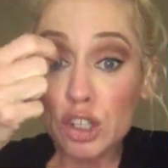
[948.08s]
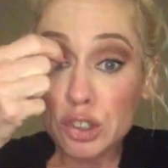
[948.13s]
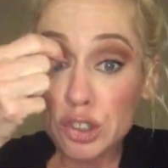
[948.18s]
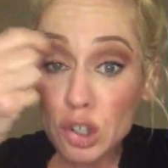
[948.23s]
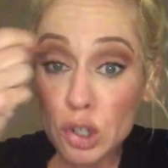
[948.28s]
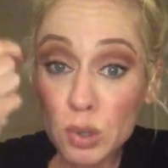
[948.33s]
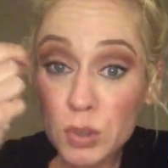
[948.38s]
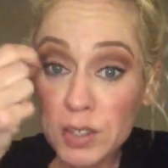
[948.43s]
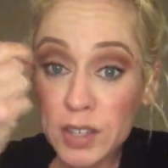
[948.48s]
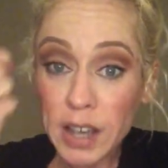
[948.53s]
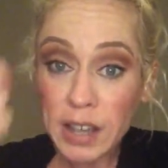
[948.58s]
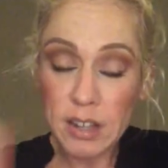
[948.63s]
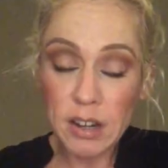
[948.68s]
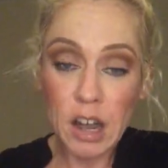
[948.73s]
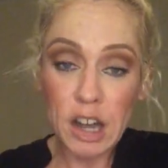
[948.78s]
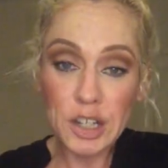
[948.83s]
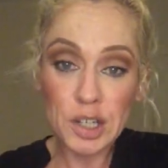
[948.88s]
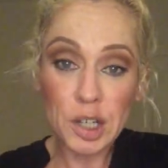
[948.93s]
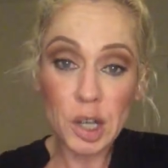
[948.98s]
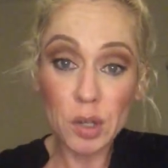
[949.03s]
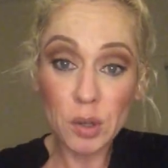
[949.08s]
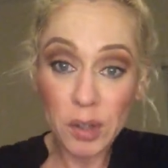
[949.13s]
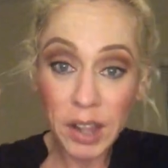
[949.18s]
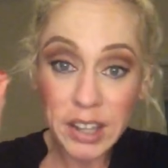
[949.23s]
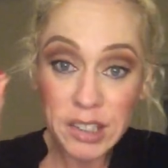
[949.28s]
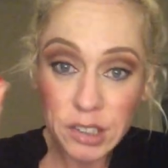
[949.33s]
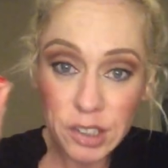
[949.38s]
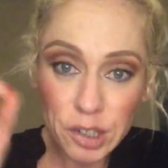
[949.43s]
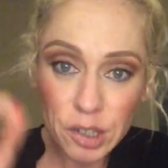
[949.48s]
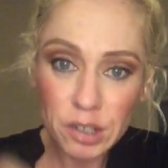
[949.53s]
2-second eyeshadow,
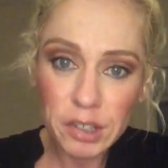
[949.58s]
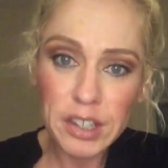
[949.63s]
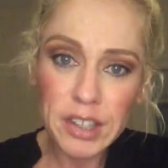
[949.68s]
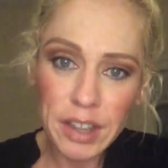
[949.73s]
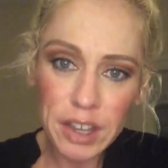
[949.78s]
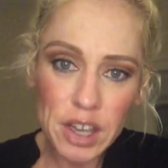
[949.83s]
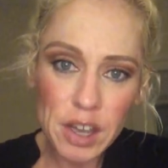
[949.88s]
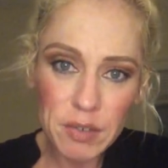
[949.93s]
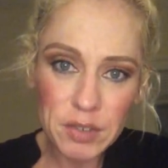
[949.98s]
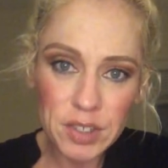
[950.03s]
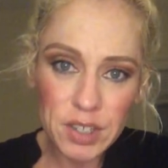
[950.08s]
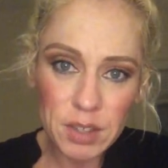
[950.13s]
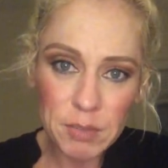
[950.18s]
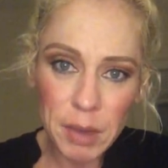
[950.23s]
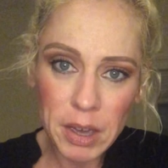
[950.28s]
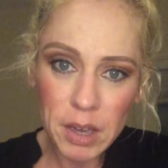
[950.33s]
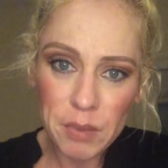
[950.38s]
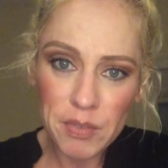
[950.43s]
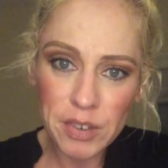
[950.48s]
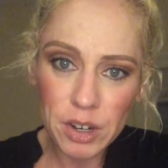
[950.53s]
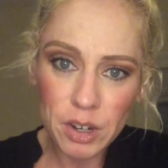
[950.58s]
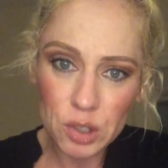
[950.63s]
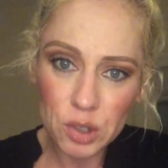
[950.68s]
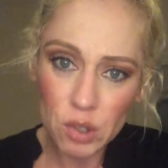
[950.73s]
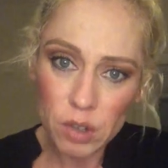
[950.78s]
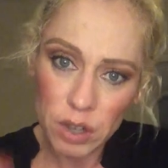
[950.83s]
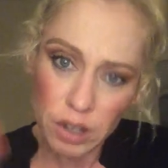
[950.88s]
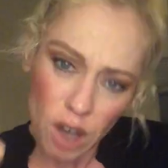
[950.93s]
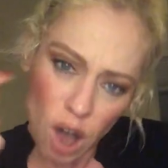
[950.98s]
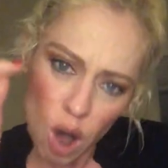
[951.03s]
like literally, like you ever see the makeup videos?
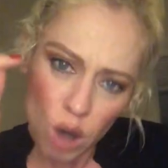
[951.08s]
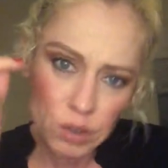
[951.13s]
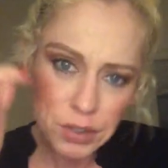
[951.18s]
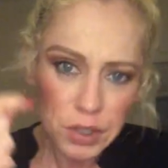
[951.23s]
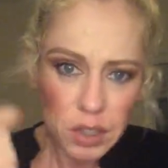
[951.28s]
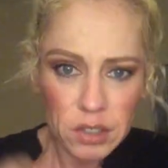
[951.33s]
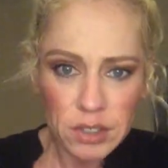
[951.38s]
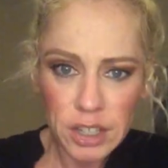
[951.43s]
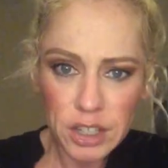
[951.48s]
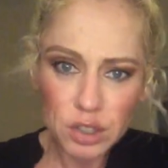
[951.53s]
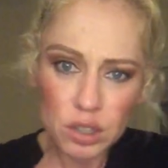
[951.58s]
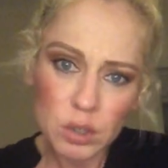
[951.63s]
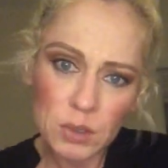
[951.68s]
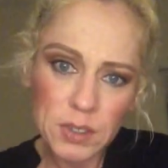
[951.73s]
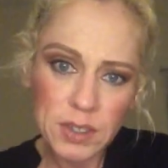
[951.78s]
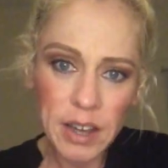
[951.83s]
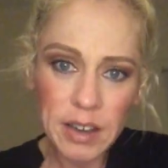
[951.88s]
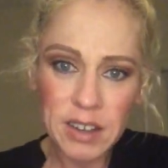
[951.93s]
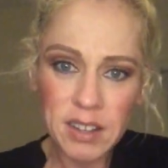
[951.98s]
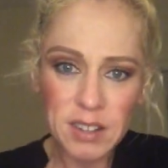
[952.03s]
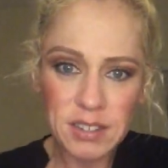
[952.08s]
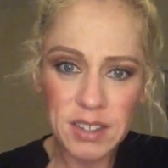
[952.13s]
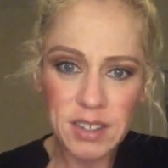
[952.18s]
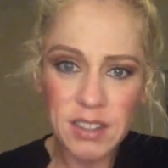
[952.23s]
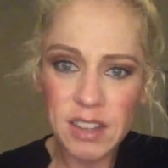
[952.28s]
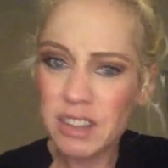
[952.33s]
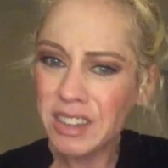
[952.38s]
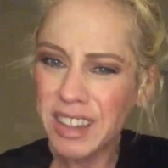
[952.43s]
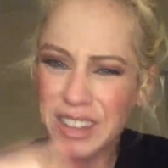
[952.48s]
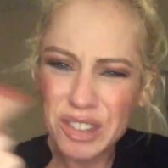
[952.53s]
I'm like, oh, it's gonna take 2 seconds, and
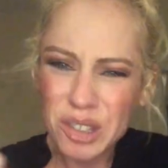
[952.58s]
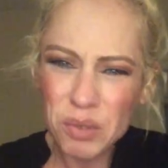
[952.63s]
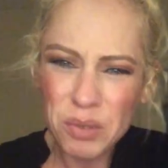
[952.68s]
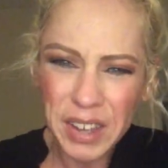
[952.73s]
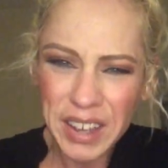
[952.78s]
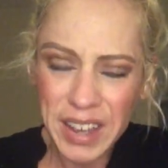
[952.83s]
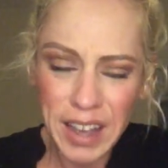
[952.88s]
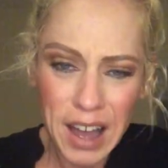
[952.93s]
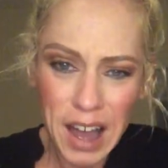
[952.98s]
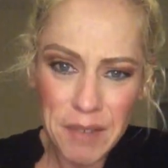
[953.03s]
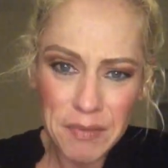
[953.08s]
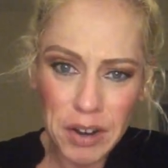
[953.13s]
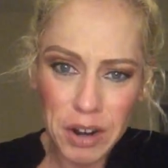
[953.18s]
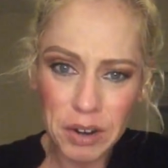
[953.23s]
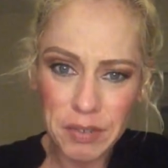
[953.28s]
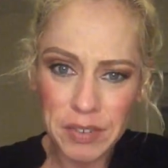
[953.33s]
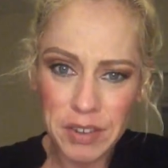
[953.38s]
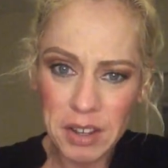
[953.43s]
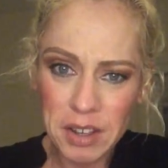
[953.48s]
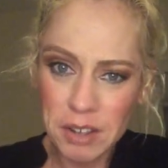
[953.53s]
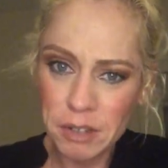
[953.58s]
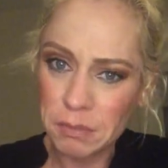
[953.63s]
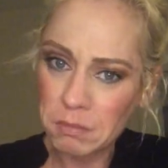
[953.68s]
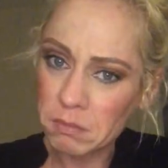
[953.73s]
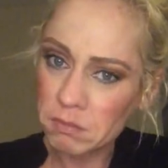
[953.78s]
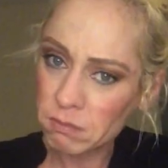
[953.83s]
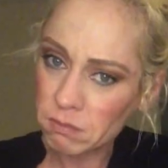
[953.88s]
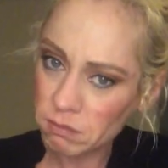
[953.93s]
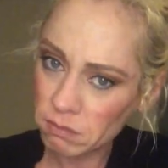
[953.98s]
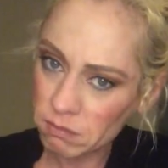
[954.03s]
then they do like a half-hour video.
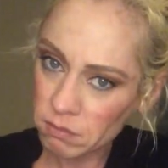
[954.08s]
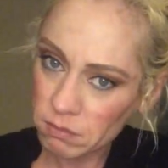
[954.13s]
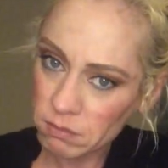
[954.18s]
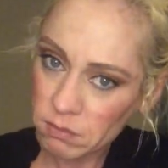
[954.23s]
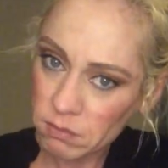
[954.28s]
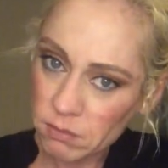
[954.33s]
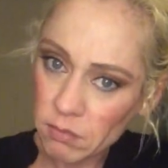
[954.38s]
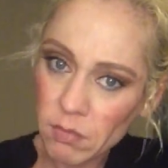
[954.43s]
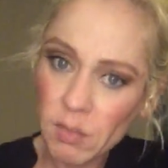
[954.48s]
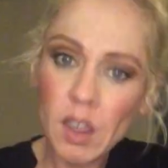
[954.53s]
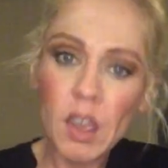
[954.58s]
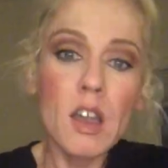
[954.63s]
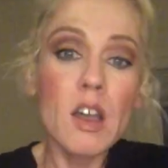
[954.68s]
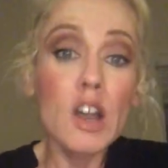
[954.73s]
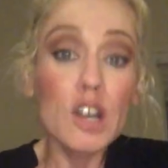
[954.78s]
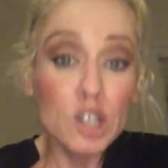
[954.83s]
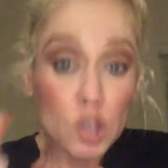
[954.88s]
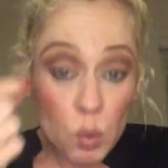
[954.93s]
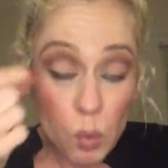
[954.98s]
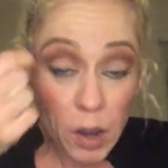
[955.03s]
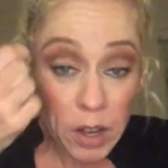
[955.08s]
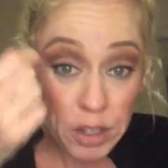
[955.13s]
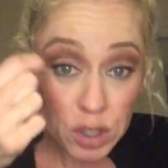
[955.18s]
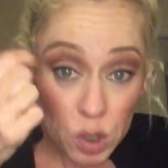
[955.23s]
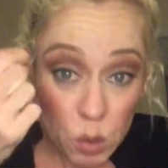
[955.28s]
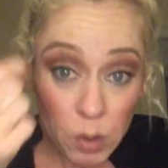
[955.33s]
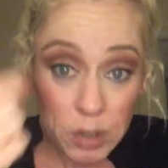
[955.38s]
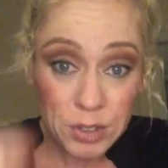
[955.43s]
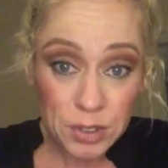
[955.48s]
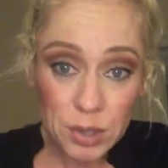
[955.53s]
You want
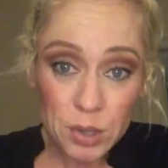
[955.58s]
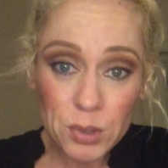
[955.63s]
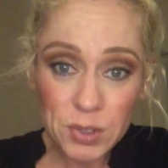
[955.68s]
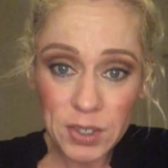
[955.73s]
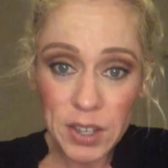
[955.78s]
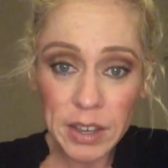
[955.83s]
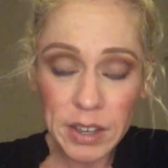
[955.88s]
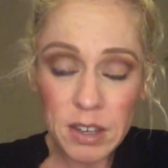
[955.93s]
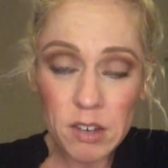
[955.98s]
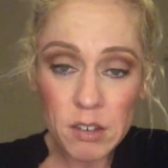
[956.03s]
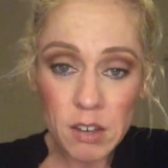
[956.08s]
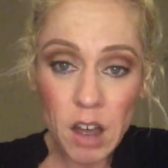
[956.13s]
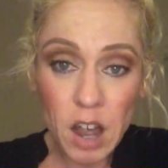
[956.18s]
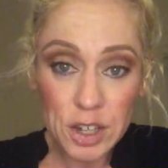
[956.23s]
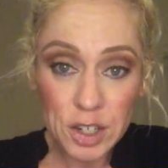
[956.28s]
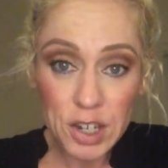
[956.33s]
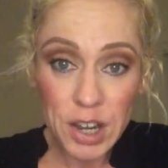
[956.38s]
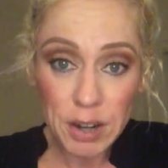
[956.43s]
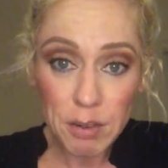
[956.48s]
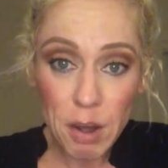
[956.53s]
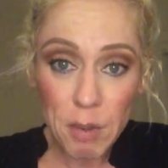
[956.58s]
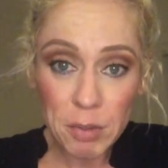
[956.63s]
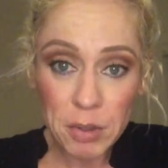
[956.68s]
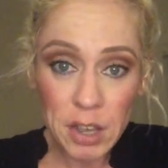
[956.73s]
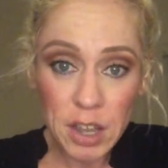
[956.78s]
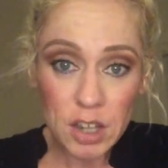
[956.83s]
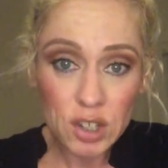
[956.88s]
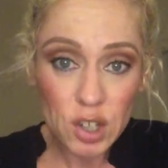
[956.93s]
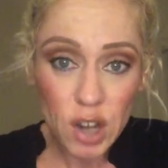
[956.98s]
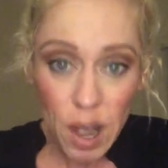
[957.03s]
2-second eyeshadow
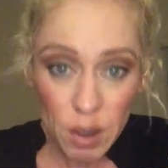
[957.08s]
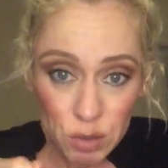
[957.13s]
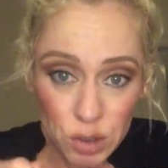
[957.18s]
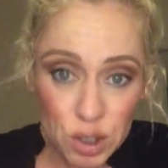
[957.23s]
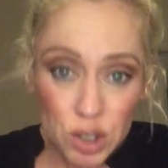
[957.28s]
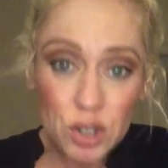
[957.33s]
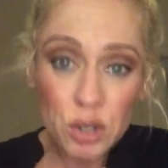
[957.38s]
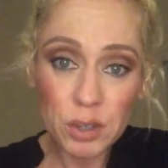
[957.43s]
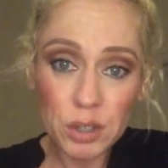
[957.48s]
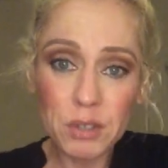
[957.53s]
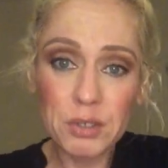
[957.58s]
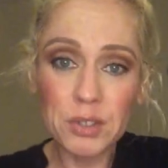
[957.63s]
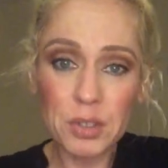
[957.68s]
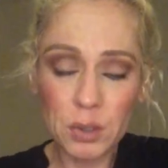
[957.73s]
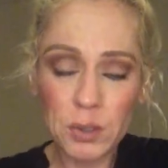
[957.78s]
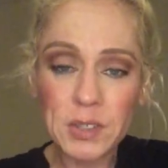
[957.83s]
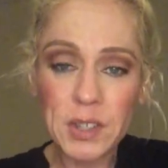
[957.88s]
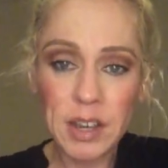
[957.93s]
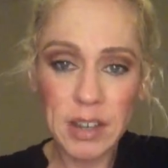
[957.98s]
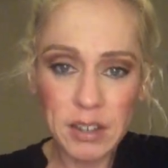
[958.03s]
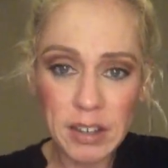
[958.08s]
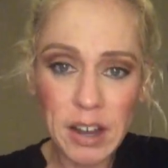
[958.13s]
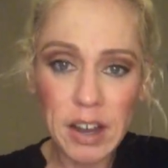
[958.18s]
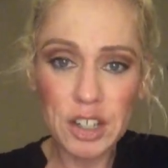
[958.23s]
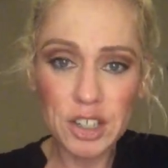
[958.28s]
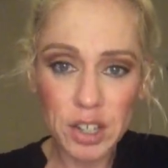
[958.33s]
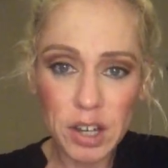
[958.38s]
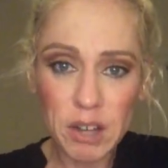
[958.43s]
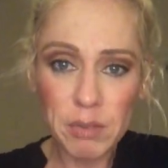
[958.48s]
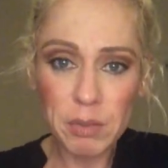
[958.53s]
application? I will show you 2-second
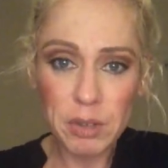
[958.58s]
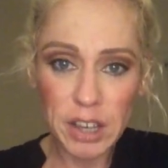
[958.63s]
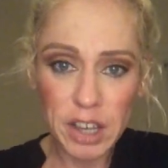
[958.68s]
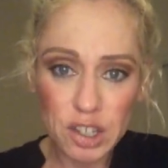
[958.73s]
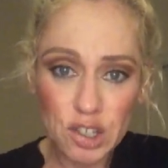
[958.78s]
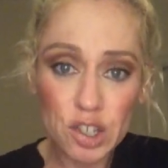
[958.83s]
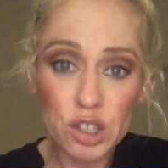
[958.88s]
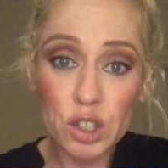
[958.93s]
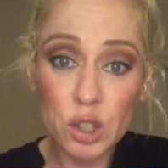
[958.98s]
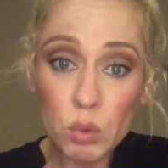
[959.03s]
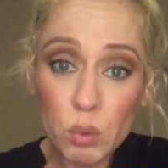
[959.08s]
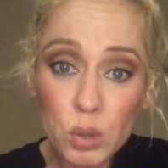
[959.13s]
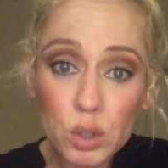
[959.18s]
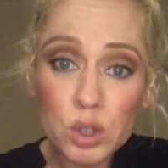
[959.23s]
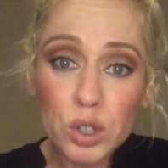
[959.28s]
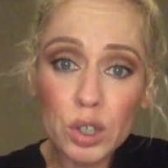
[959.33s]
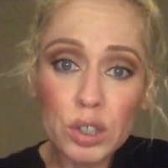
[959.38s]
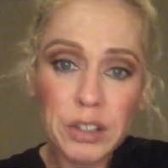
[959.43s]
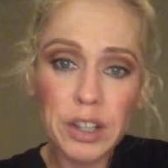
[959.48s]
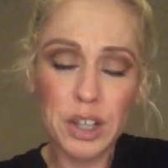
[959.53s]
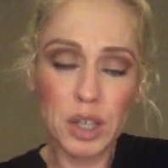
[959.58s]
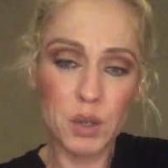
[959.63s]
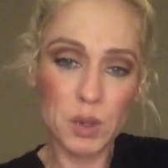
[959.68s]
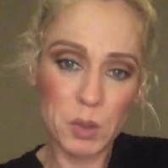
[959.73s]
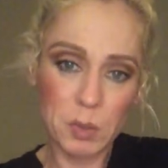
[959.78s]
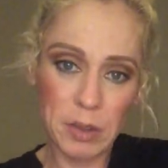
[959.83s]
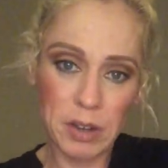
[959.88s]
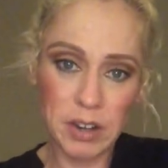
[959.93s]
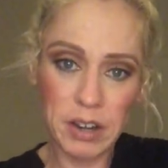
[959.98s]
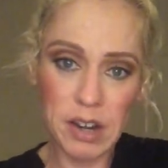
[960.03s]
eyeshadow application. You will look like you
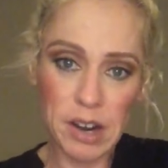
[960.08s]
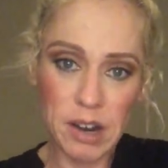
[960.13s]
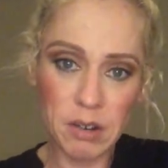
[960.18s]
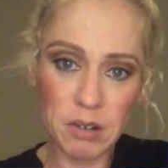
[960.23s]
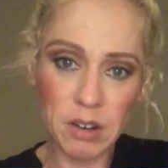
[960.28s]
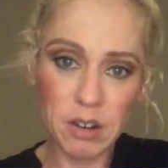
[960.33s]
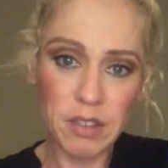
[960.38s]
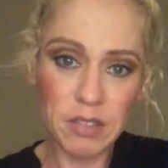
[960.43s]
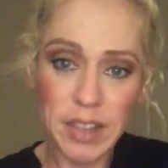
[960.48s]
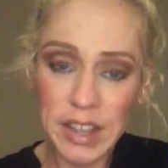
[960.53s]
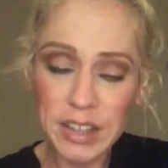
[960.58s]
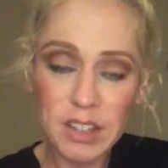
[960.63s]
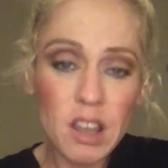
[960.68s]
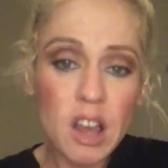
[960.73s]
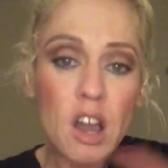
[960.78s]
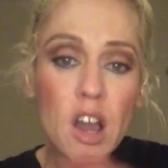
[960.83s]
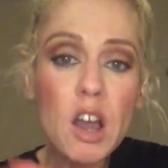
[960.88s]
spent an hour. Like,